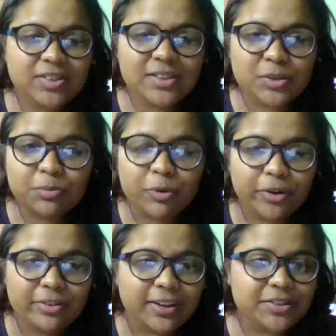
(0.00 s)
Just two
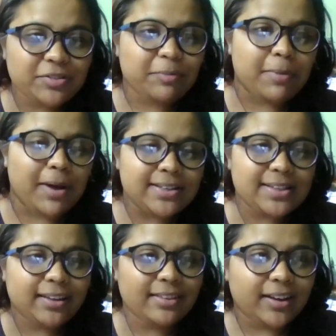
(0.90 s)
more things from my
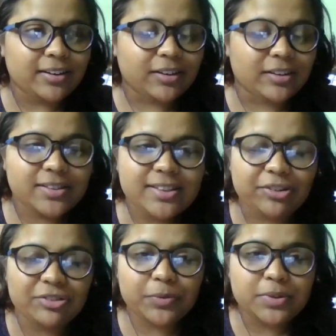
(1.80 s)
side, that the
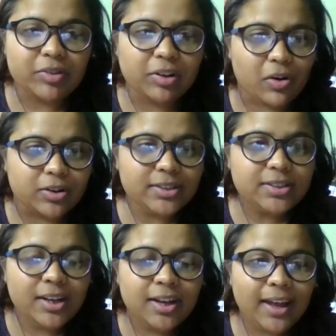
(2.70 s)
session was recorded,